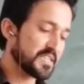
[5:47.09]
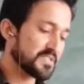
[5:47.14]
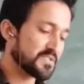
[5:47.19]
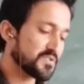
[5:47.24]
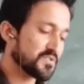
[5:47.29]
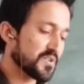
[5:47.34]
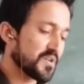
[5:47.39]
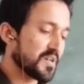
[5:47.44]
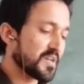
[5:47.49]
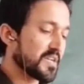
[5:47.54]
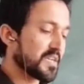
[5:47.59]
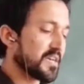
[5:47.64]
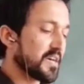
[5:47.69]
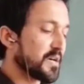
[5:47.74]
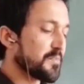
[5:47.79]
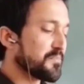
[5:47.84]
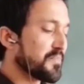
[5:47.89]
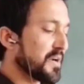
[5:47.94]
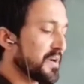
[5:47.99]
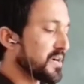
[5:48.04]
and joy
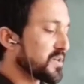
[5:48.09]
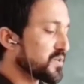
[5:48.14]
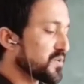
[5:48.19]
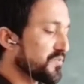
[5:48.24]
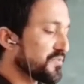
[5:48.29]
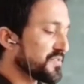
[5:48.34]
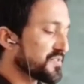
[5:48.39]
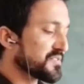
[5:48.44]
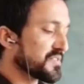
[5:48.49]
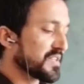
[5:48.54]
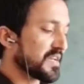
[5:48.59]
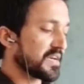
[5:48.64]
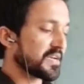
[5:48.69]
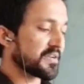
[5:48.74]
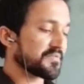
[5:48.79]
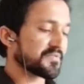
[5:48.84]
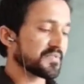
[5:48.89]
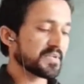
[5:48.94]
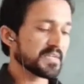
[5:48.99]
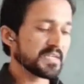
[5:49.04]
are part of his
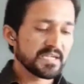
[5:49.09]
life.